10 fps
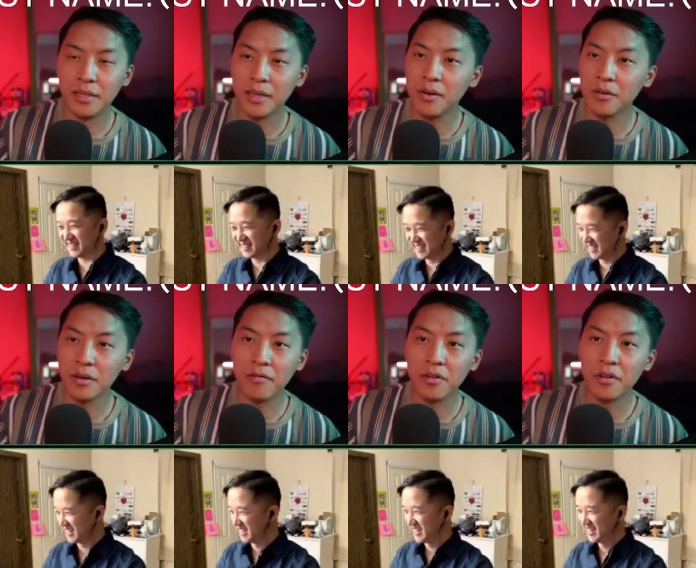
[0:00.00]
Speaker 1: They don't
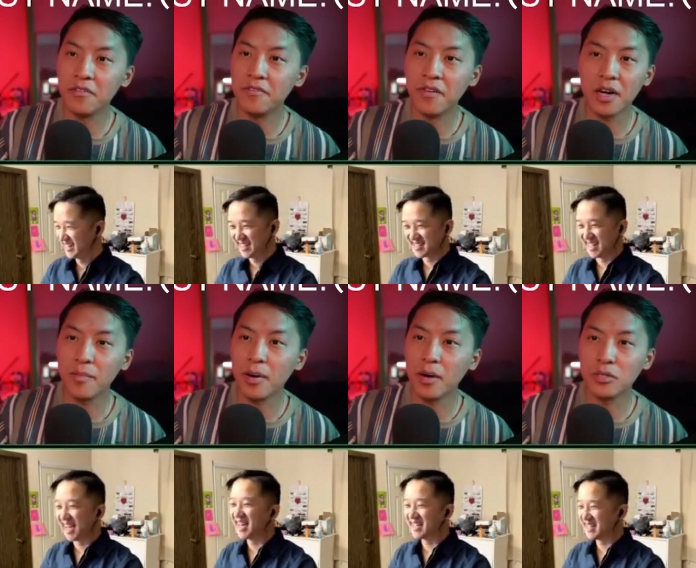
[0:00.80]
get no. There's a lot of
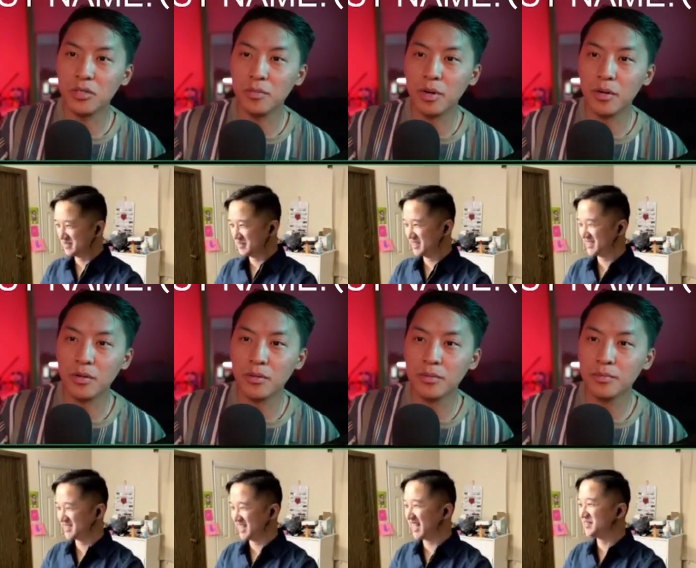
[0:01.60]
them. There's a lot
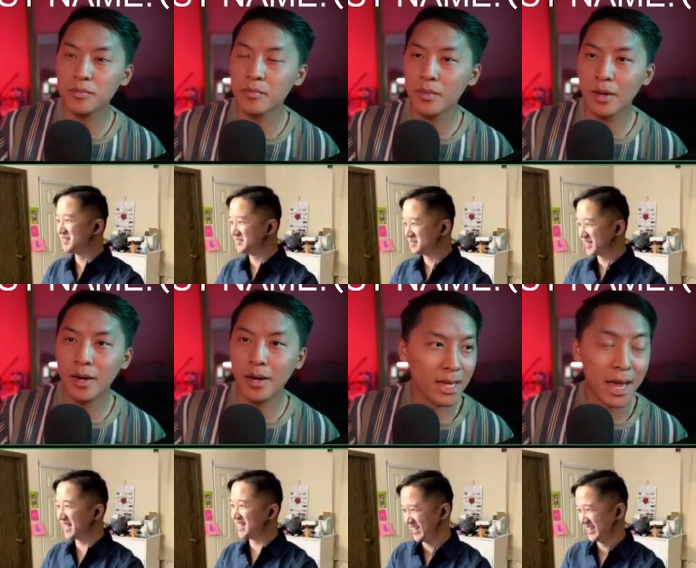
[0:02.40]
of them in Cali.
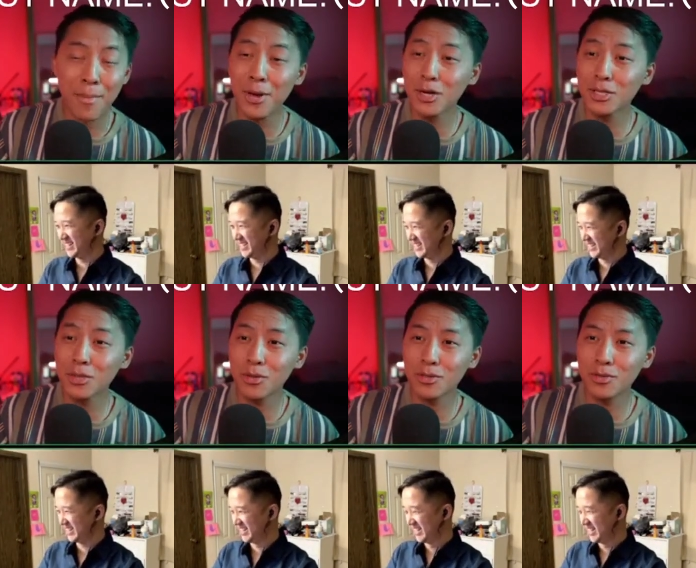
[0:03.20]
And
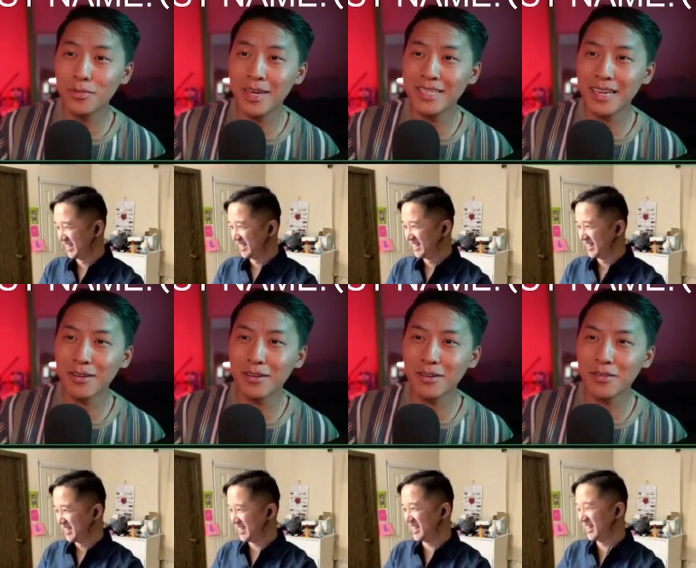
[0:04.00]
Minnesota too, man. Shout
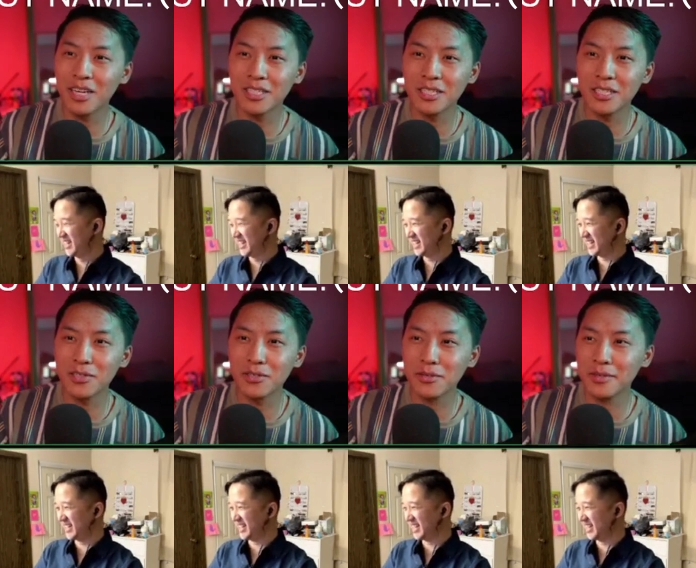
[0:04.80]
out to the cousins,
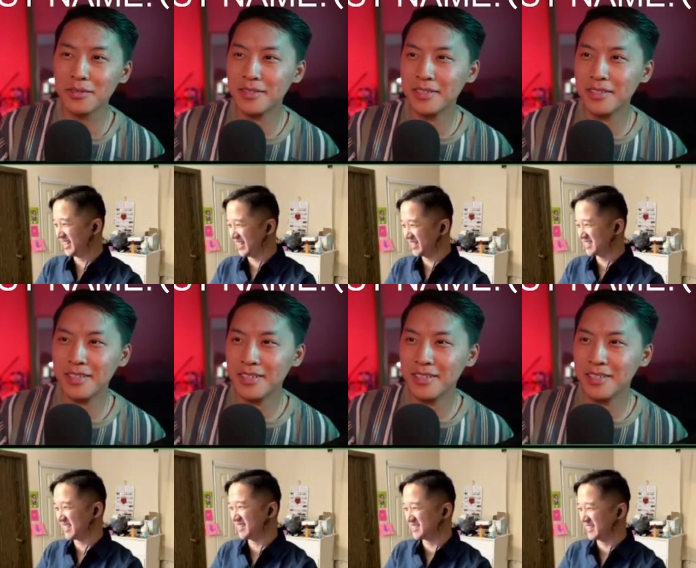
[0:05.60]
dude. Shout out
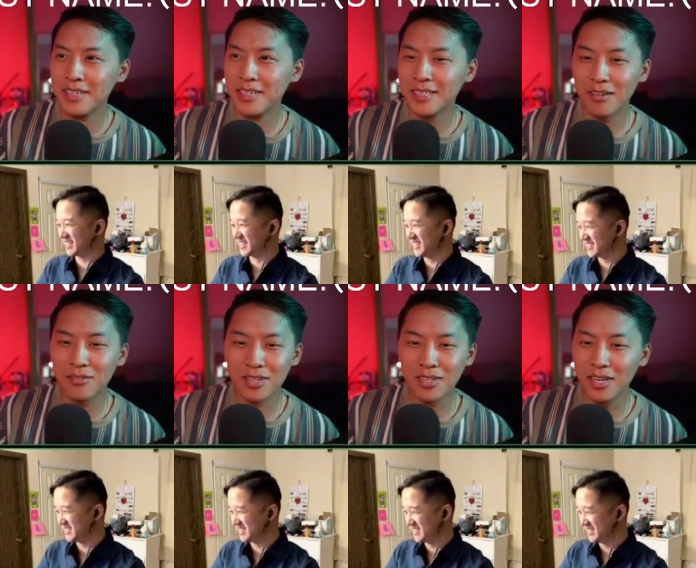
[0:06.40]
to the cousins. Shout out
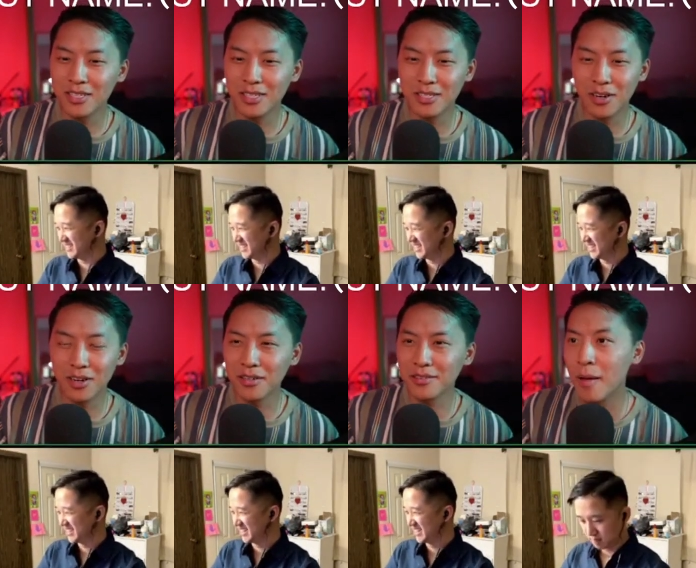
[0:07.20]
to the cousins,
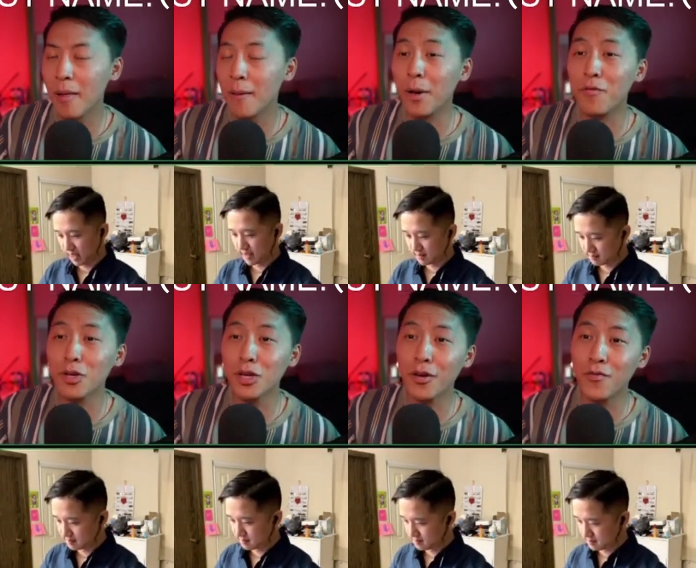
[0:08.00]
dog. But
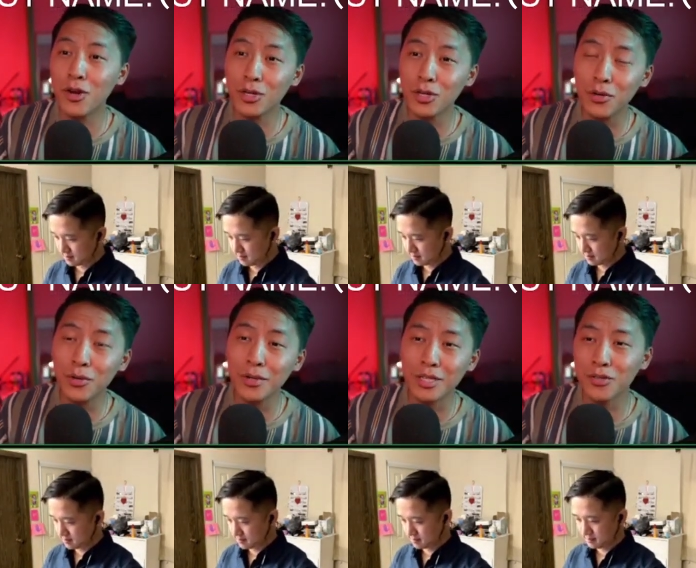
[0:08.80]
if you're a
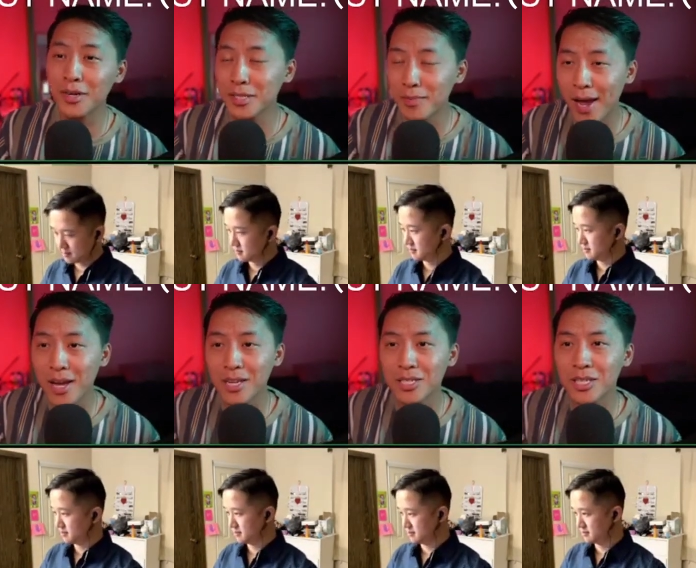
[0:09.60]
dude that's trying to
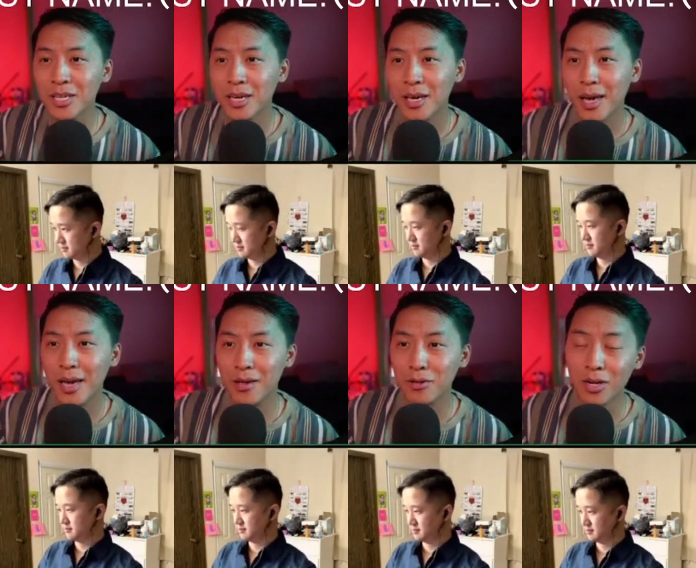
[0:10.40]
smash,
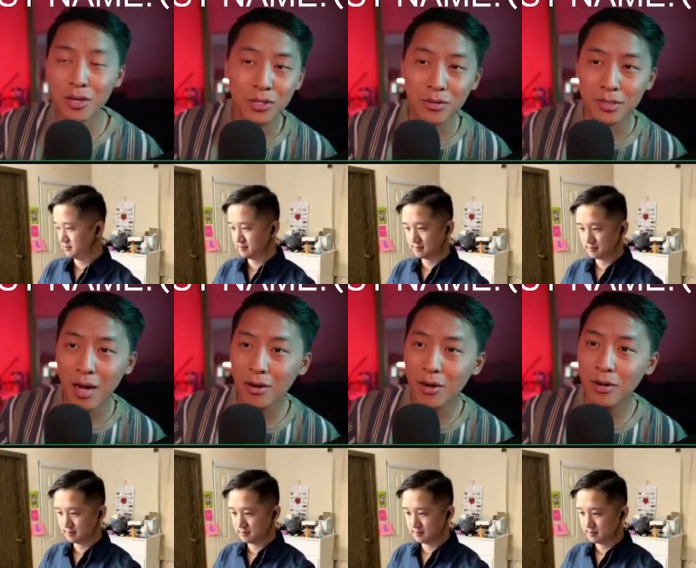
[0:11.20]
and you talking to a
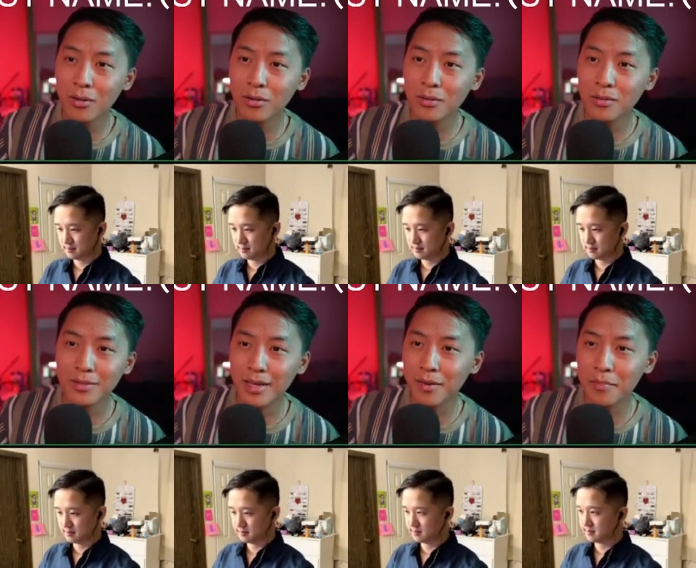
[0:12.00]
top girl,
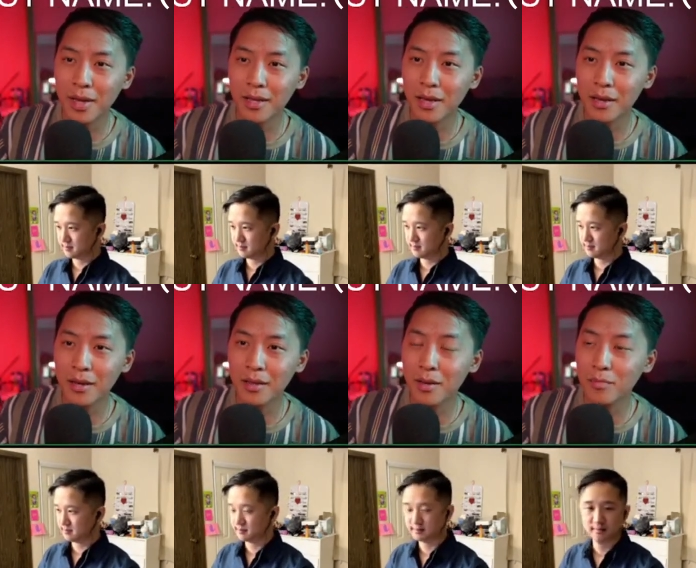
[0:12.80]
they're
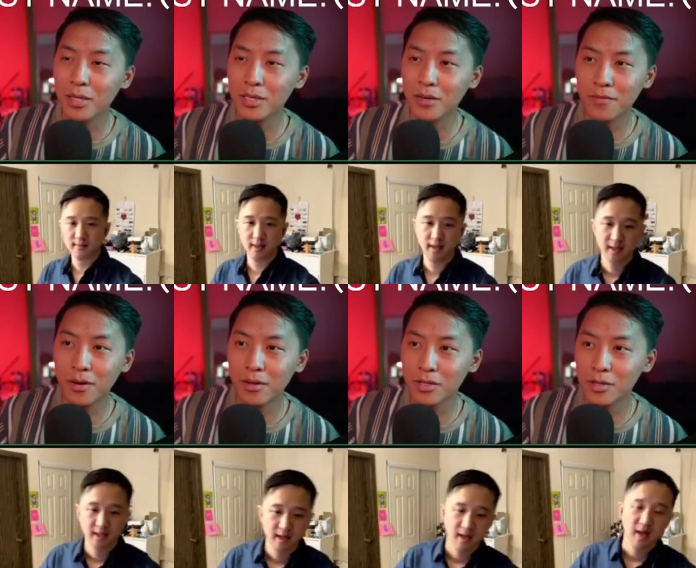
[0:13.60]
bitchy up
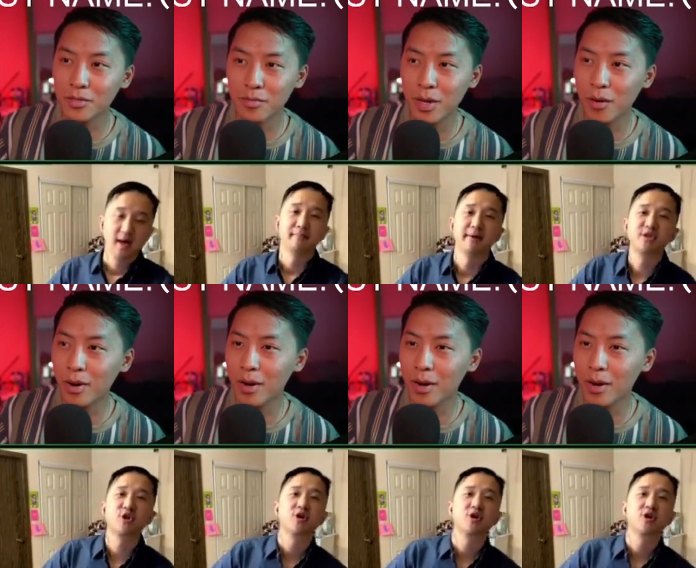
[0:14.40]
front. So you make sure she